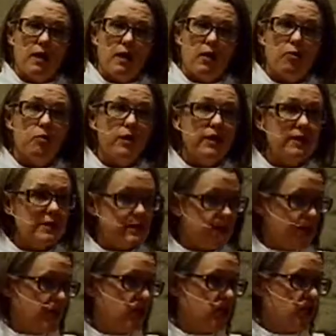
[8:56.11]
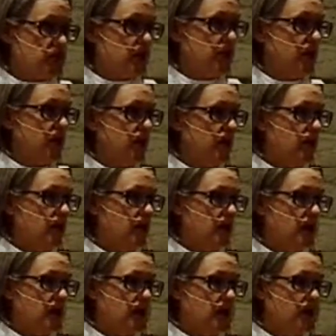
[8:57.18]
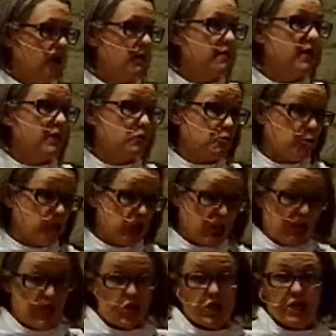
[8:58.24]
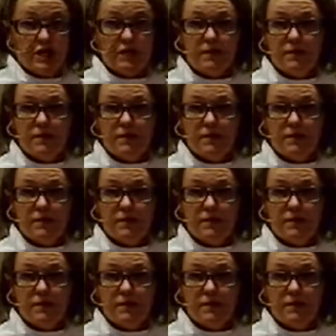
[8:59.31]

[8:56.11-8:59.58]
a realization that things were changing.